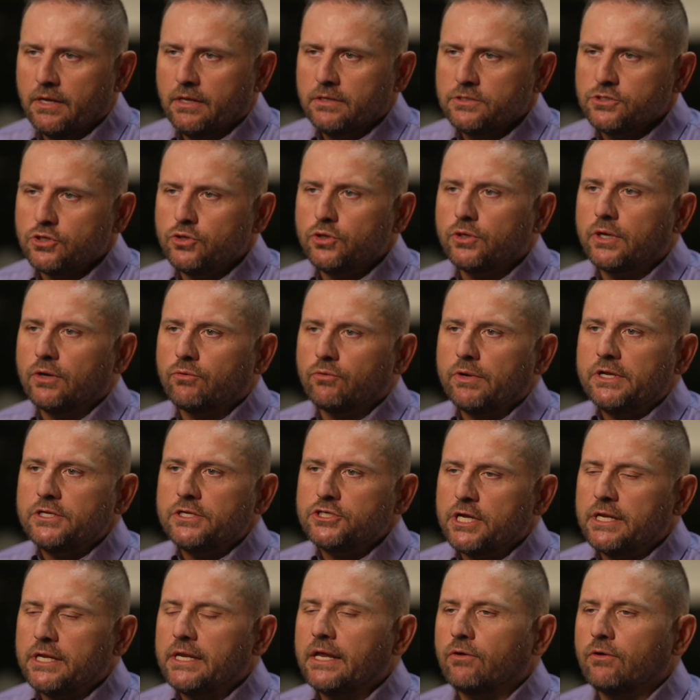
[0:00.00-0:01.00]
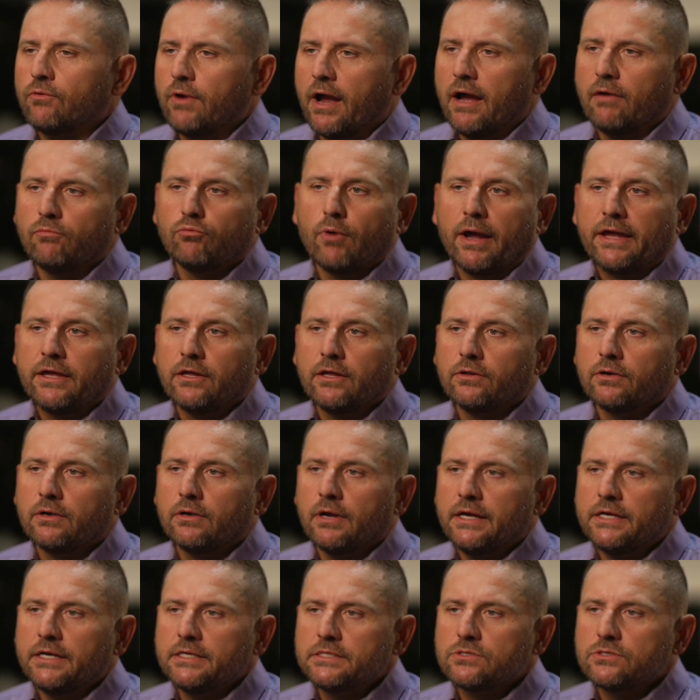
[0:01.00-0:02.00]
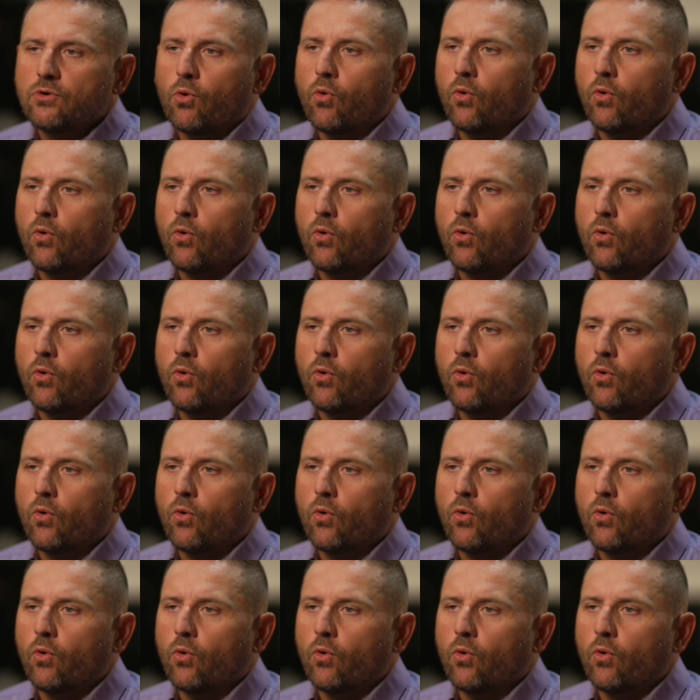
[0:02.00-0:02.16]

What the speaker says: So you can reach in and grab regular ice,